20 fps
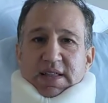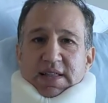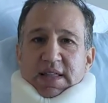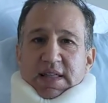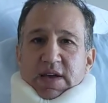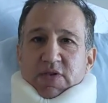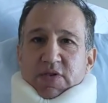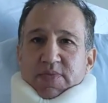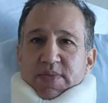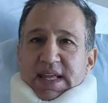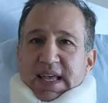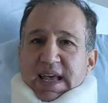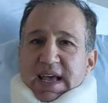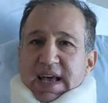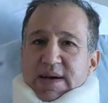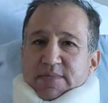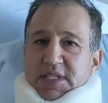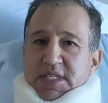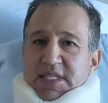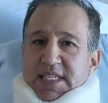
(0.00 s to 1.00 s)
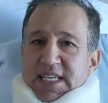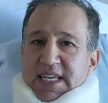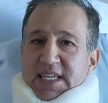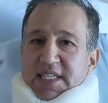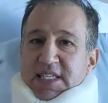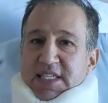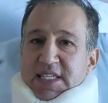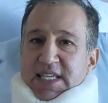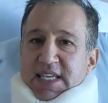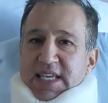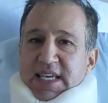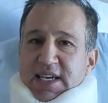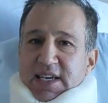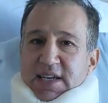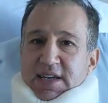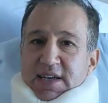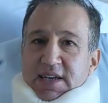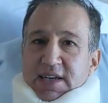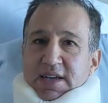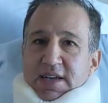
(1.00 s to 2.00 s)
They would be the M6-C,
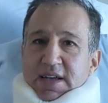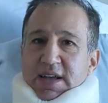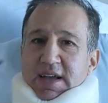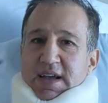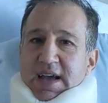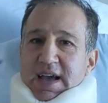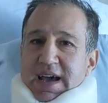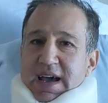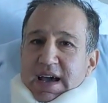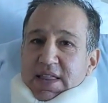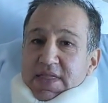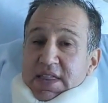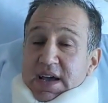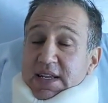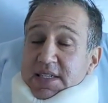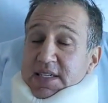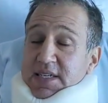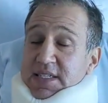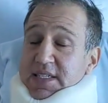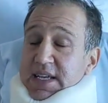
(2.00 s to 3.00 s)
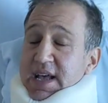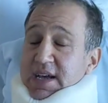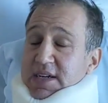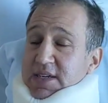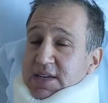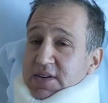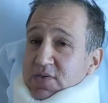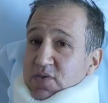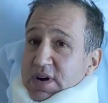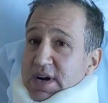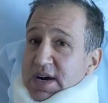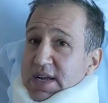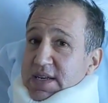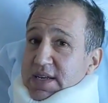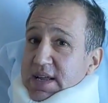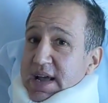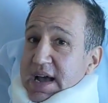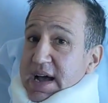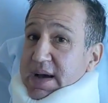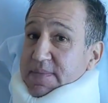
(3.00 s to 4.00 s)
and that is exactly what
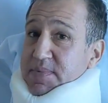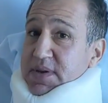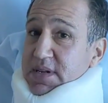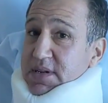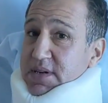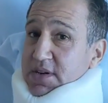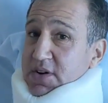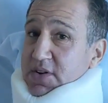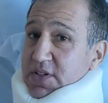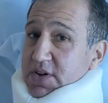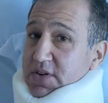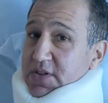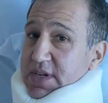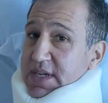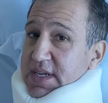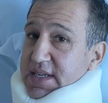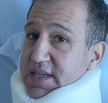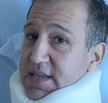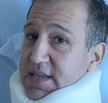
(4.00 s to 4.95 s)
happened, although the